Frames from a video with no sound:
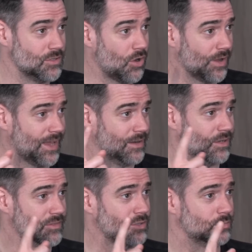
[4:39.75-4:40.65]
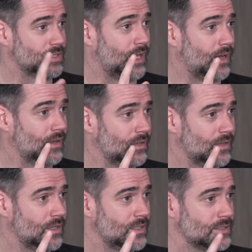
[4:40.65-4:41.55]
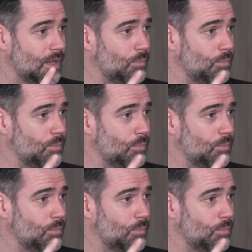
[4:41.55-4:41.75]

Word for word: not get nervous up to that point.